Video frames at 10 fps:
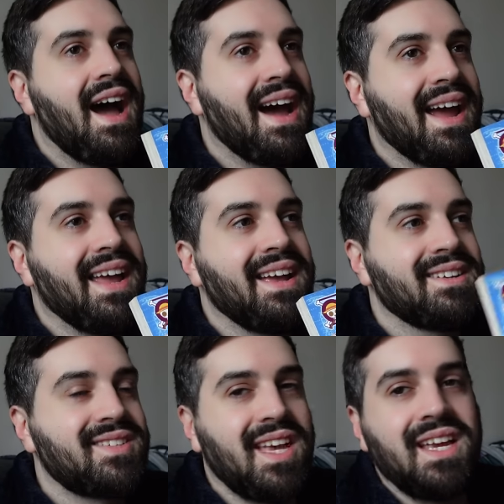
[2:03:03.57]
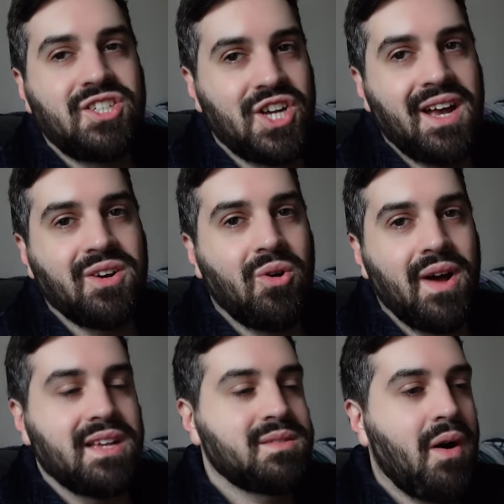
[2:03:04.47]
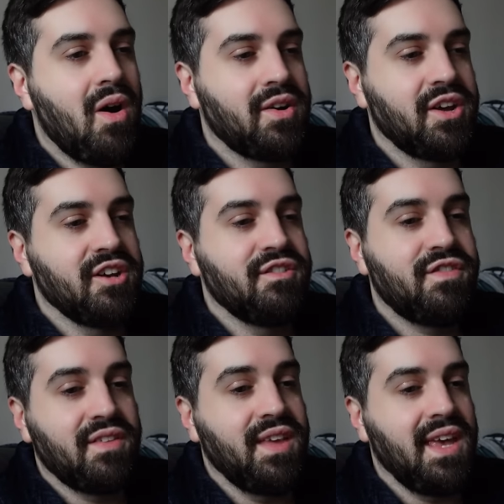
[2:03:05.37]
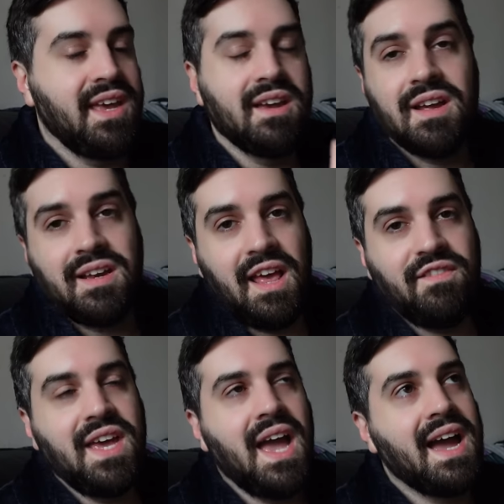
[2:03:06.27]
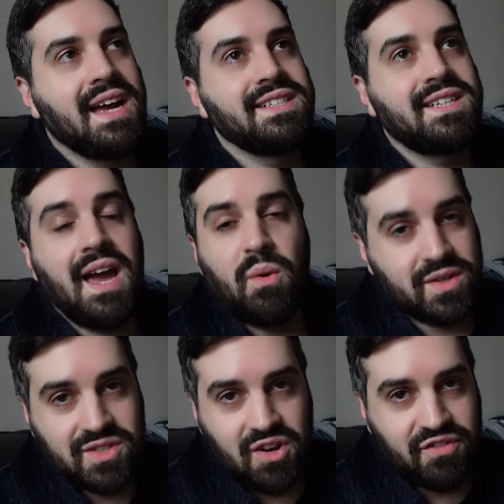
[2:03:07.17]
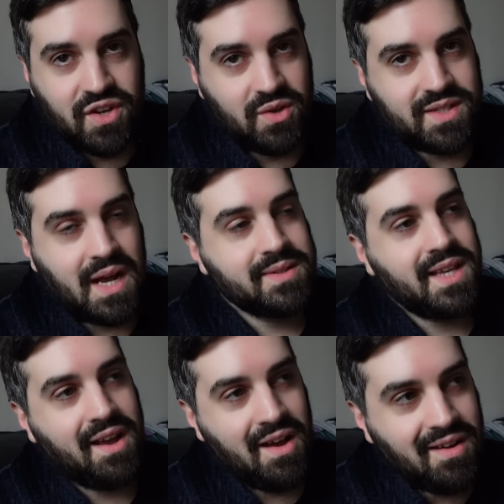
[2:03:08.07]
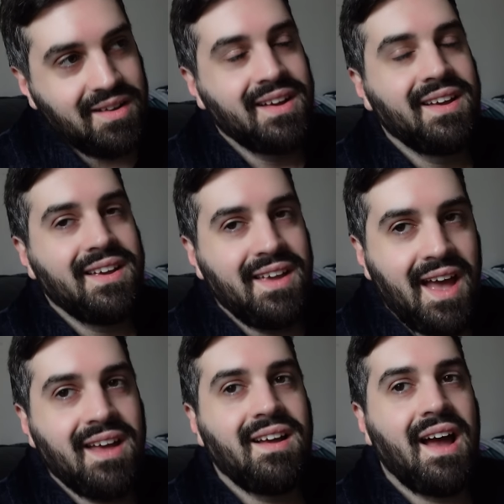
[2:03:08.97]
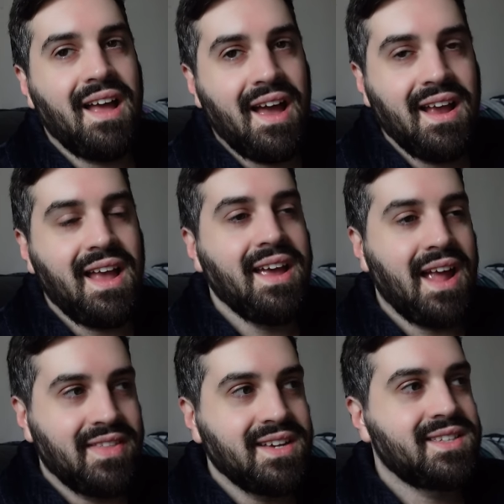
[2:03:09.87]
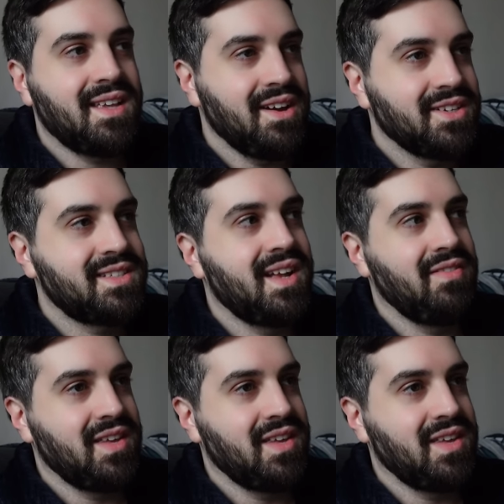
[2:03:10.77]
I see Django as part of the Navy and I wasn't confused. I was like, oh, yeah, I, I, I get this. I understand